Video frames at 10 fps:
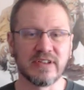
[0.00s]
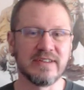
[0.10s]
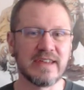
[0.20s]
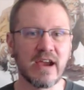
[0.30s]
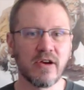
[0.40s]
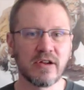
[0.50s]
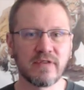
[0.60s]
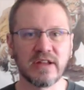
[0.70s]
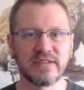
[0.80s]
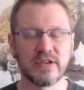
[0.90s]
a
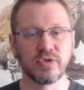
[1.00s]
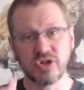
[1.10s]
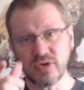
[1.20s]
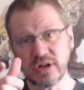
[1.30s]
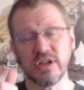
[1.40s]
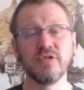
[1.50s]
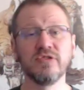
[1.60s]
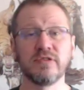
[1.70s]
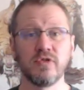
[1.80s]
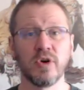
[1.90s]
narrative cutscene, which you can
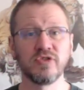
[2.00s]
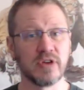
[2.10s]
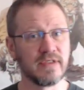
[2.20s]
use if you want to.